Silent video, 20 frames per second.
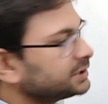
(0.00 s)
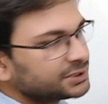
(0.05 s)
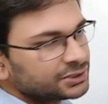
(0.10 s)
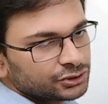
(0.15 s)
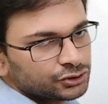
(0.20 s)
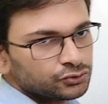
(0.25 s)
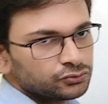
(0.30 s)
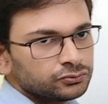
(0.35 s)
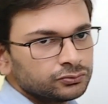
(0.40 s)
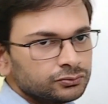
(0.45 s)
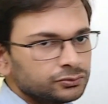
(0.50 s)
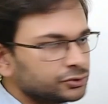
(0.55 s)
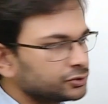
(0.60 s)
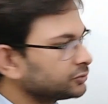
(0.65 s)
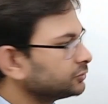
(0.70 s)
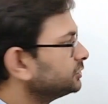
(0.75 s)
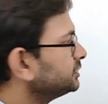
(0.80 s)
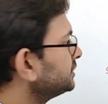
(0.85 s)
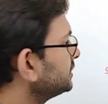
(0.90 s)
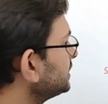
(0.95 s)
is 2,
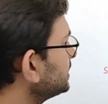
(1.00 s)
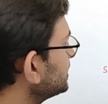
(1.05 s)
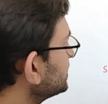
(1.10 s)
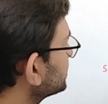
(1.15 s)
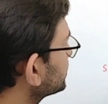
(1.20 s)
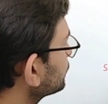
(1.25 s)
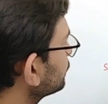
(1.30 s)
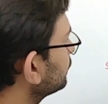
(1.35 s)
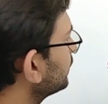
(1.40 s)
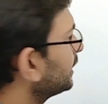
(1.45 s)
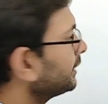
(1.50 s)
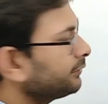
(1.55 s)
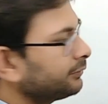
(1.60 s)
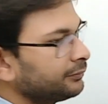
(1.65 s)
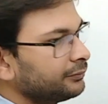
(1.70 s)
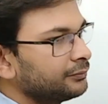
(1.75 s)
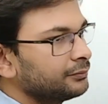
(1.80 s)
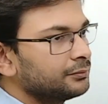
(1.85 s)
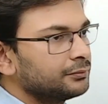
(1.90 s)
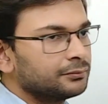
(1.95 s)
so G is
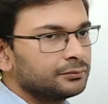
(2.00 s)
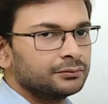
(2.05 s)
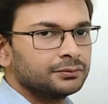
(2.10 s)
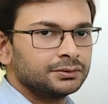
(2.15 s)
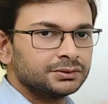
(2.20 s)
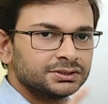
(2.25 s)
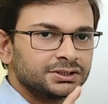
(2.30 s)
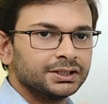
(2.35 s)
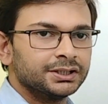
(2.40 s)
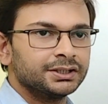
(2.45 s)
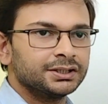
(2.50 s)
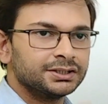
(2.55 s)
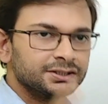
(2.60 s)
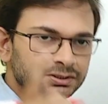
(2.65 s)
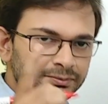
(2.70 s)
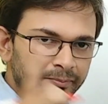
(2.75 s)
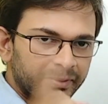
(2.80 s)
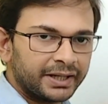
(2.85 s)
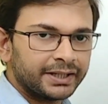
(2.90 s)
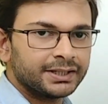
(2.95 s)
1. Center is
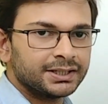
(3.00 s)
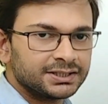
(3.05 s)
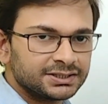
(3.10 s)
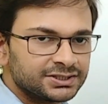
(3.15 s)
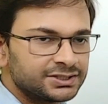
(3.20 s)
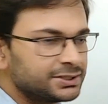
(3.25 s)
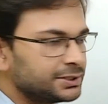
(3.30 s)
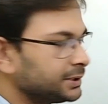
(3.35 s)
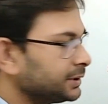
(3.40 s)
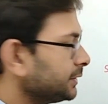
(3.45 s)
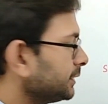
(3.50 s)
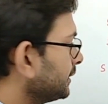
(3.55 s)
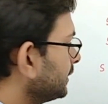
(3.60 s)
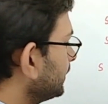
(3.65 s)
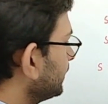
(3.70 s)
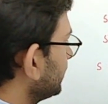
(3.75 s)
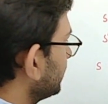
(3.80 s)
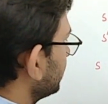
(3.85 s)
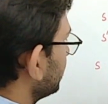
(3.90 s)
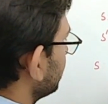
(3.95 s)
minus G,
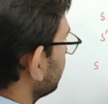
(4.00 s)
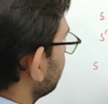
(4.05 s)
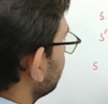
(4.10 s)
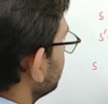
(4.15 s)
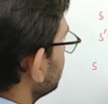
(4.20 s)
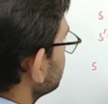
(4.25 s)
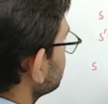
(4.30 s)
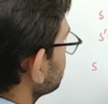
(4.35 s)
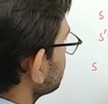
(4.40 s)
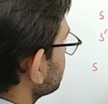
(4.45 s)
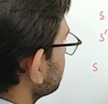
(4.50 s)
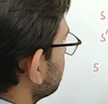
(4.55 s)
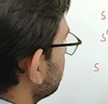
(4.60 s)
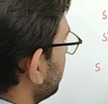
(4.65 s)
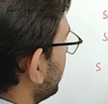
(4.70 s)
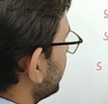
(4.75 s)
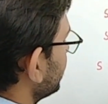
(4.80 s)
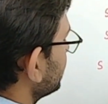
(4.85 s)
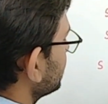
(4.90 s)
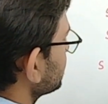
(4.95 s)
that means
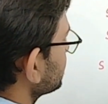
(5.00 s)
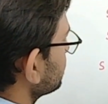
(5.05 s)
minus